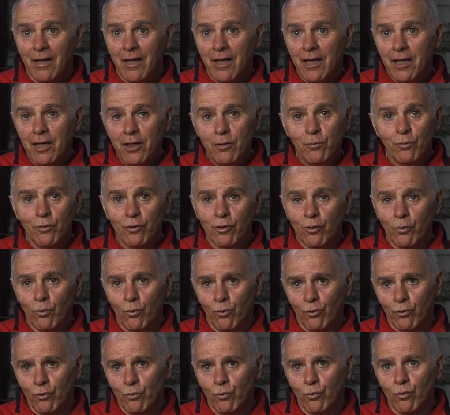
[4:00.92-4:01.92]
he would have
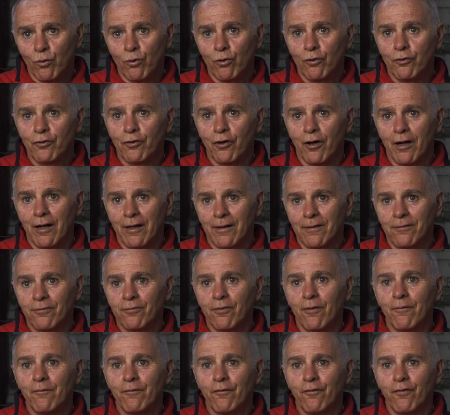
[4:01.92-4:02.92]
won world titles
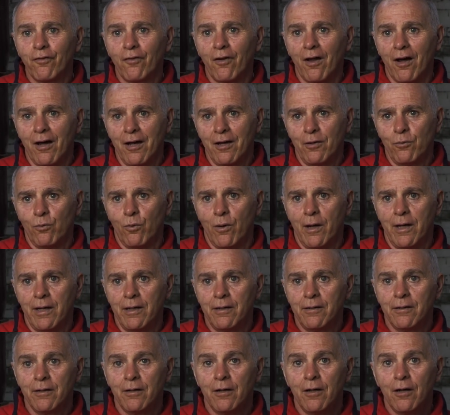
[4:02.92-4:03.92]
from
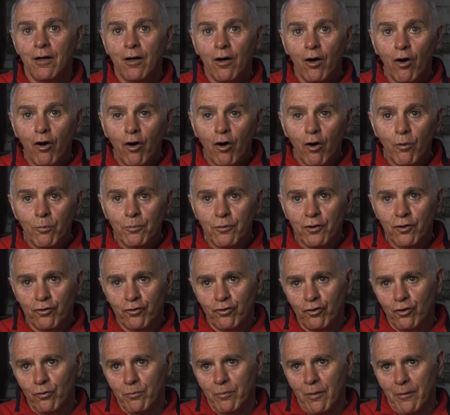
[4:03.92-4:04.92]
flyweight up to
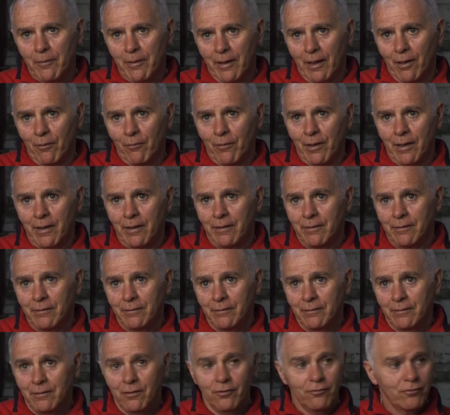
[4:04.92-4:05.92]
super middleweight.
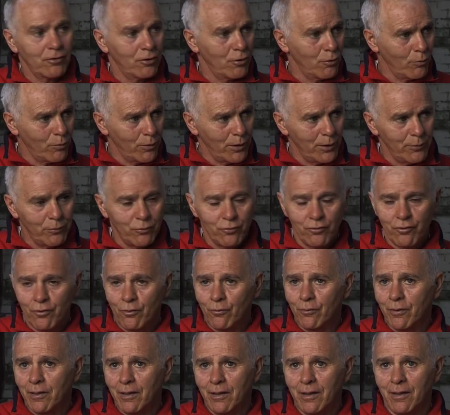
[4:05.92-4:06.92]
Because I know what he was
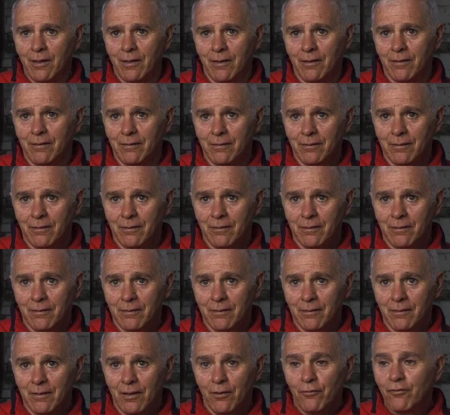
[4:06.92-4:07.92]
doing in here.
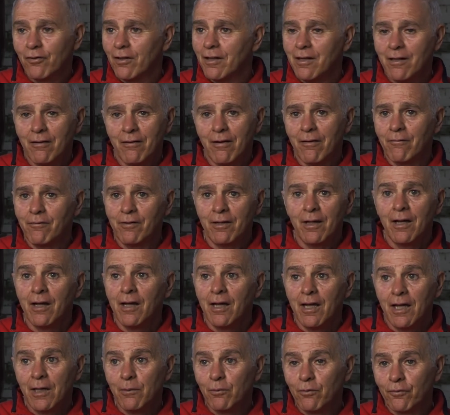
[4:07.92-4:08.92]
He's in here
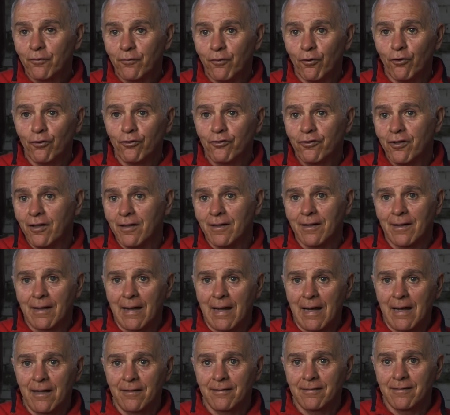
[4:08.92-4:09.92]
he was first in and
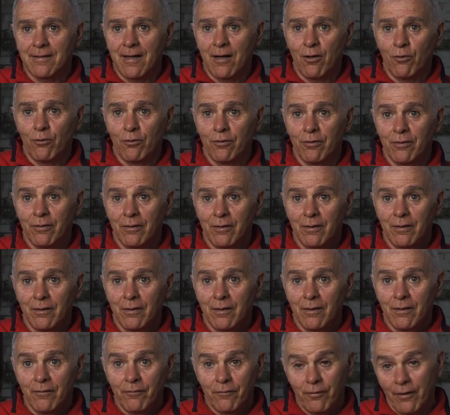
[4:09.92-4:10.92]
last out
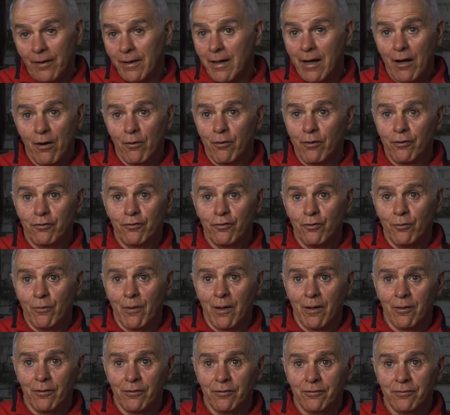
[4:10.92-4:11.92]
for an hour or 2
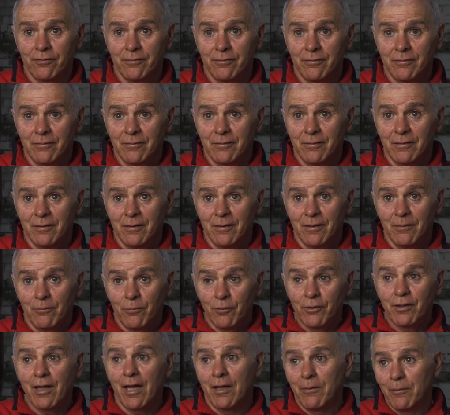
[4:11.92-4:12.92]
hours.
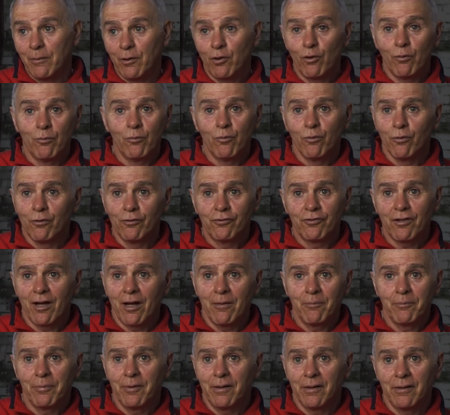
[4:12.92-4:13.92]
But then we become world
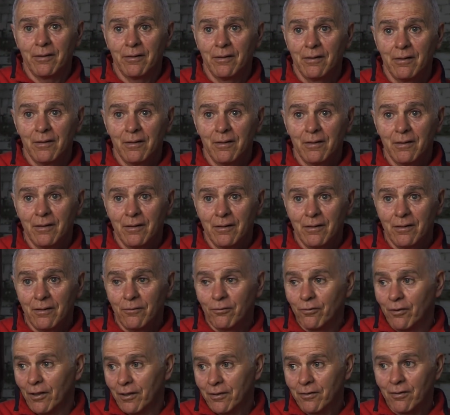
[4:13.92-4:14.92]
champion. It
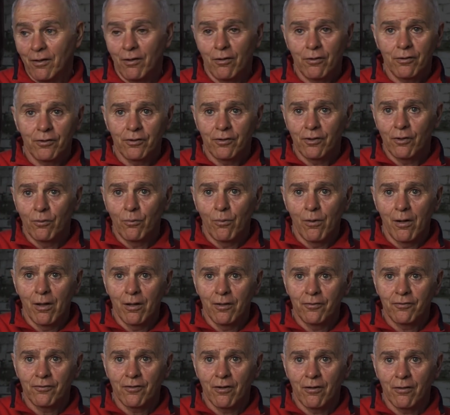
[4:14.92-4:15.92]
was like talking to the
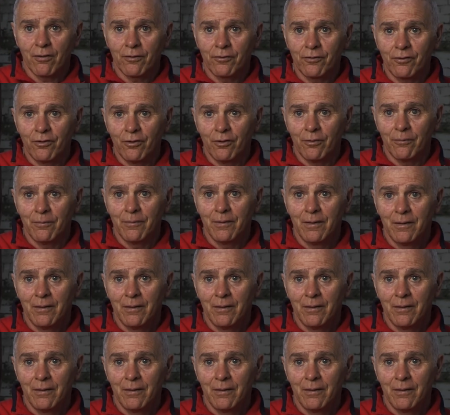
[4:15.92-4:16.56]
wall is talking to him.